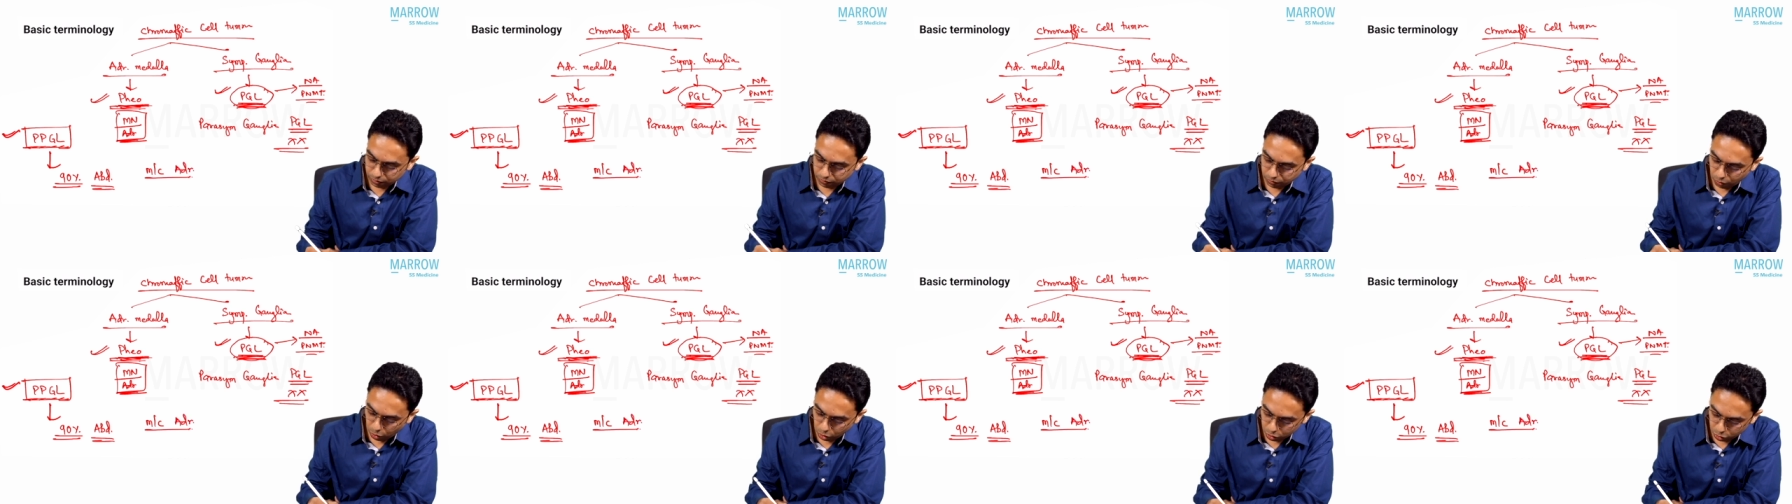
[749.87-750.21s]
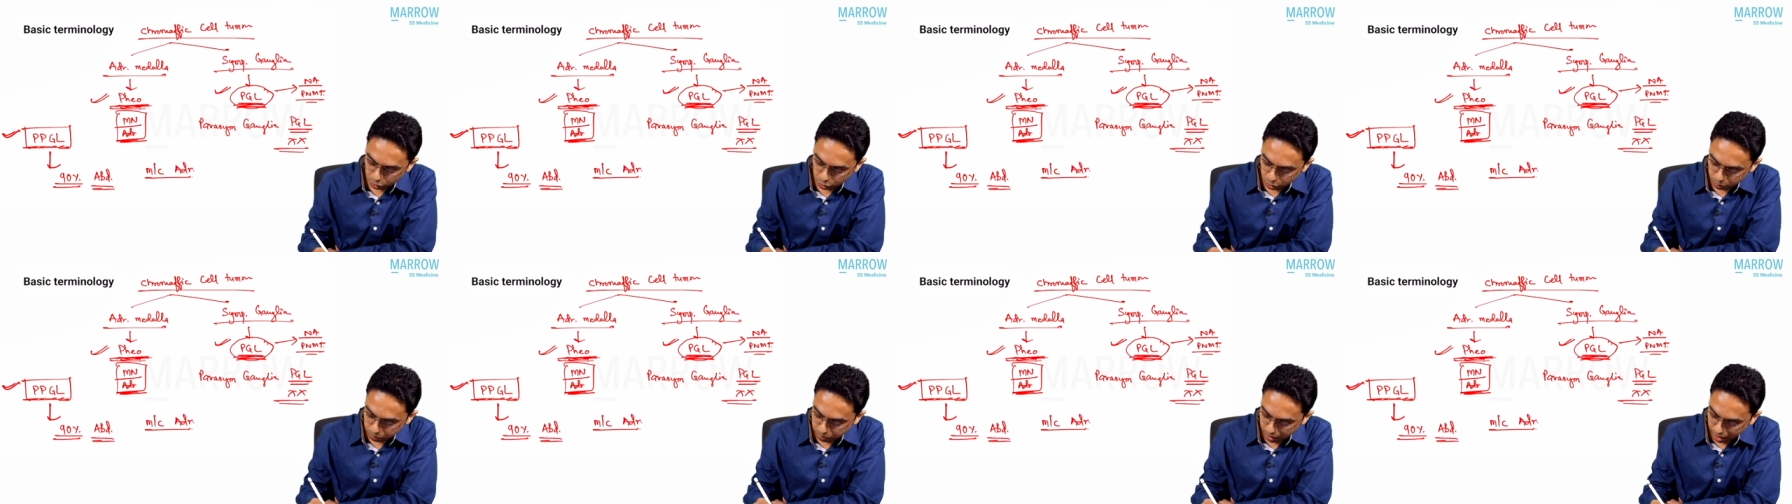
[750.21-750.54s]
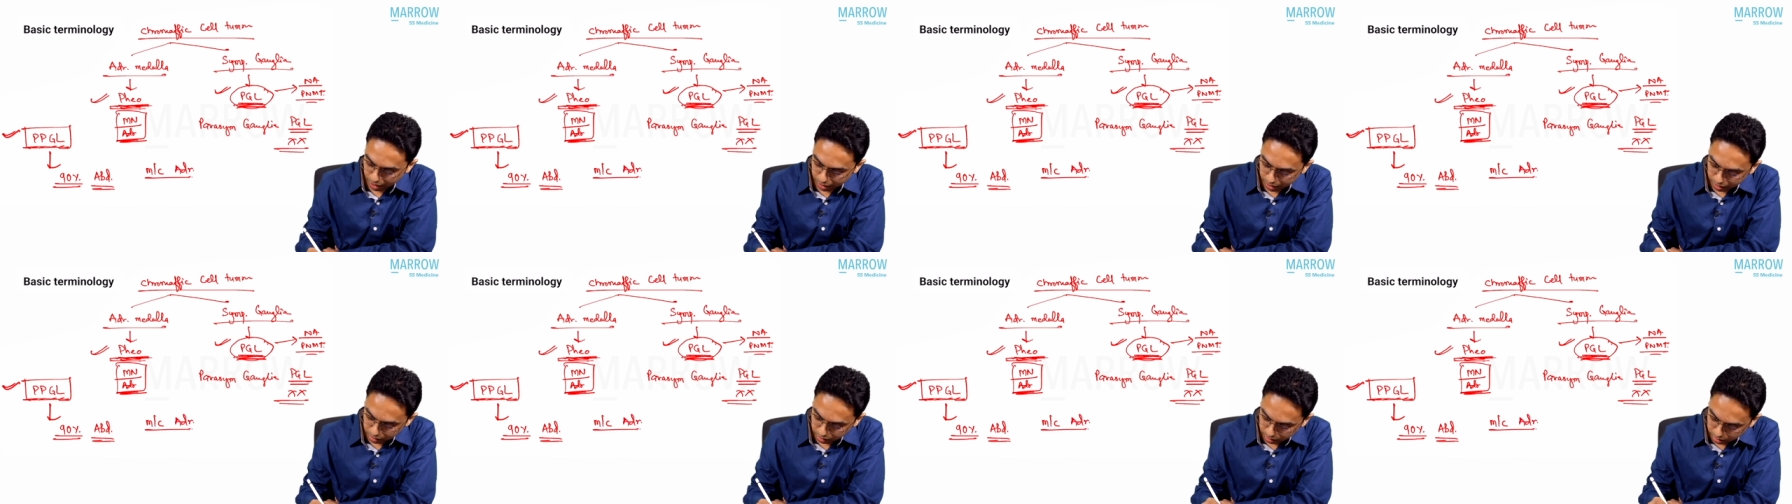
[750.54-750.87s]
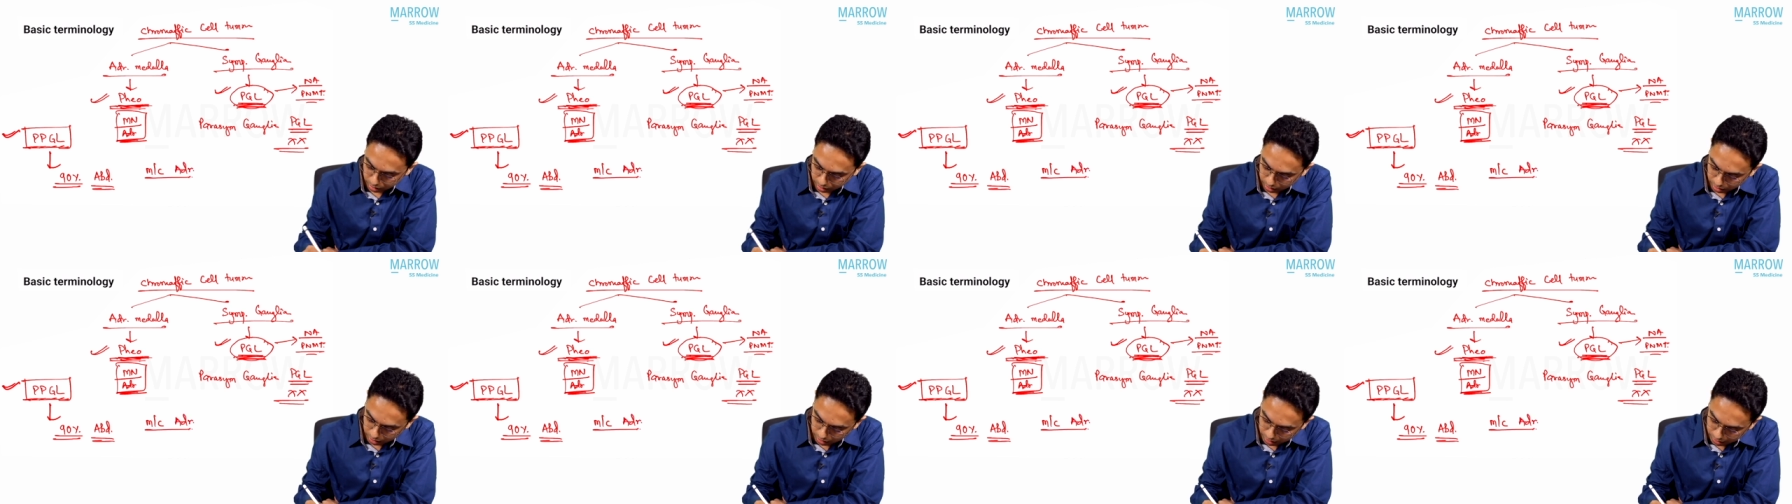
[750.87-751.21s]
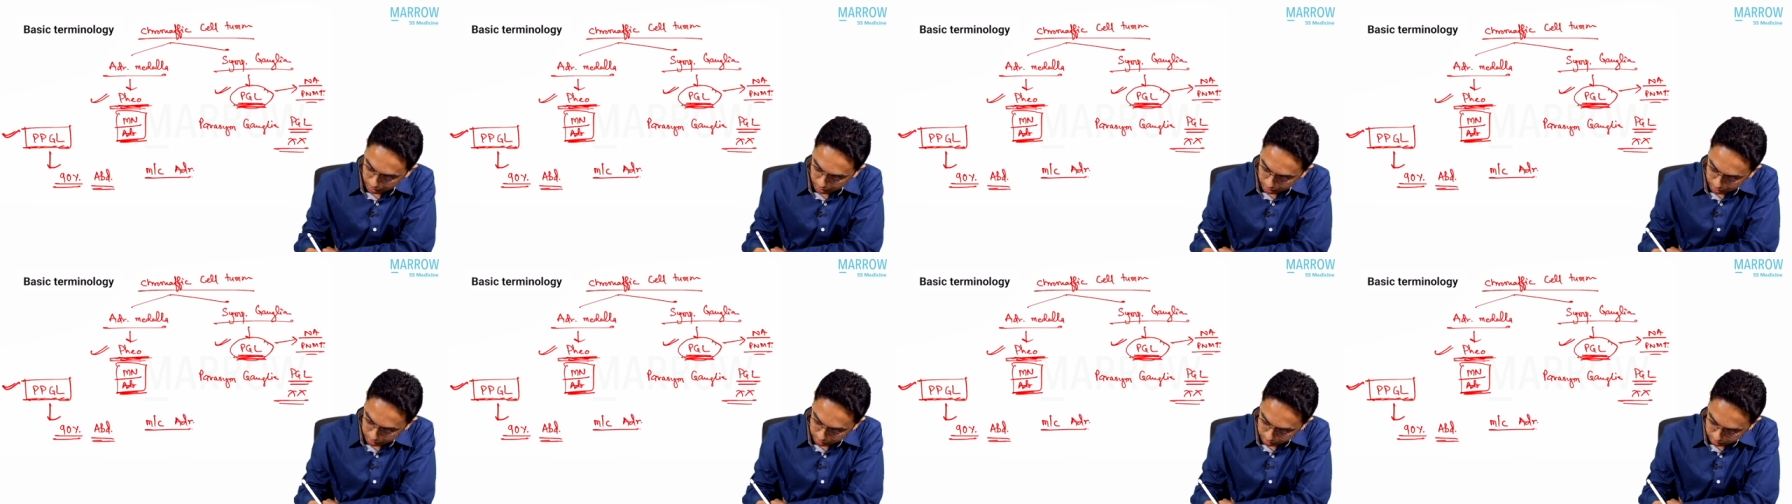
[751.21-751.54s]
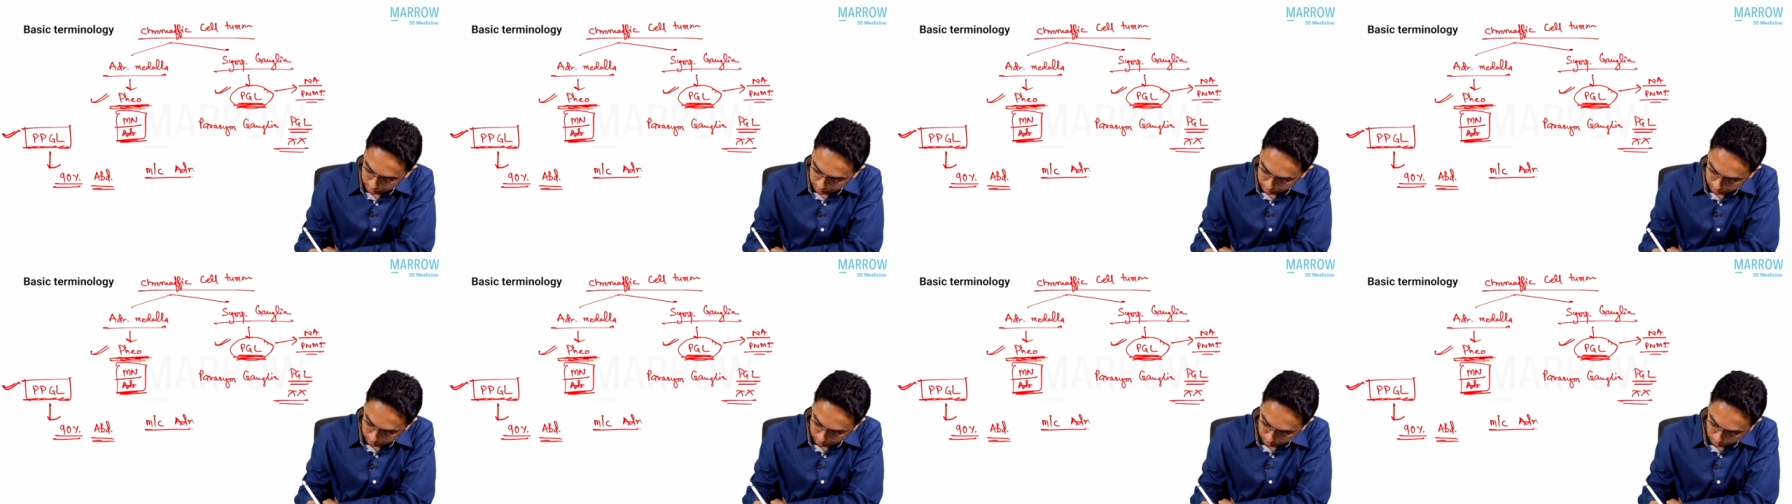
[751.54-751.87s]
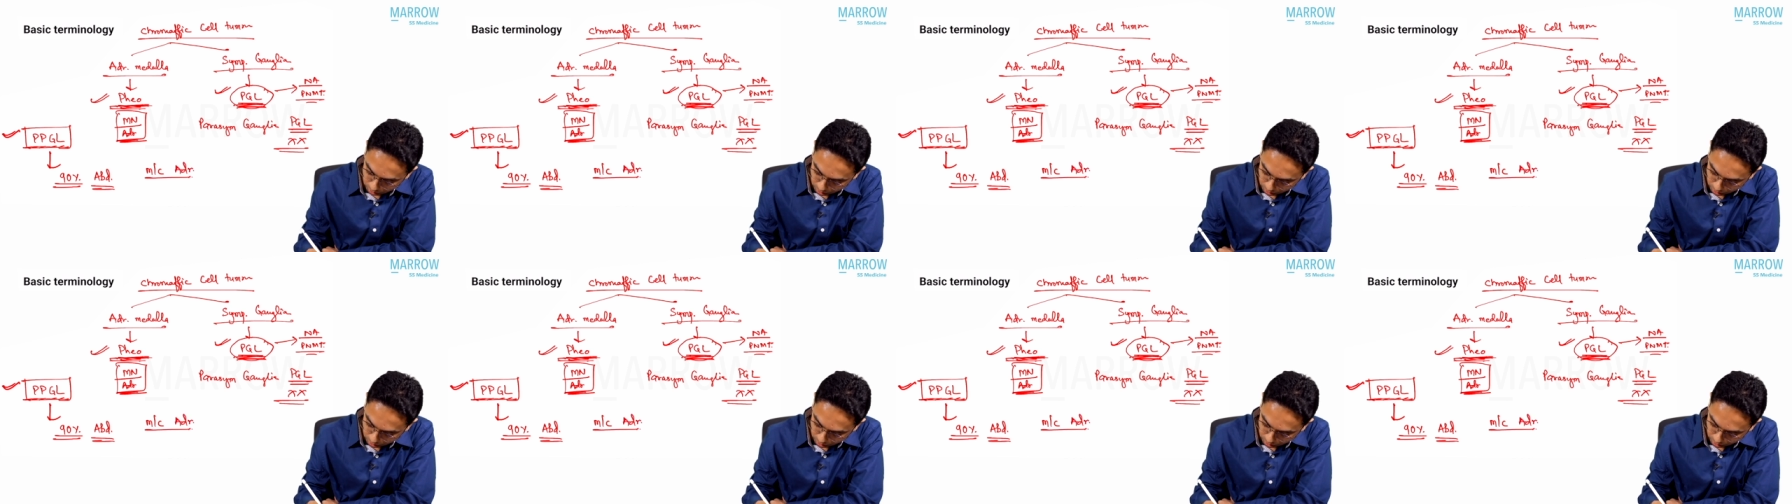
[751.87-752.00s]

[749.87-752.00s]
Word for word: Followed by it is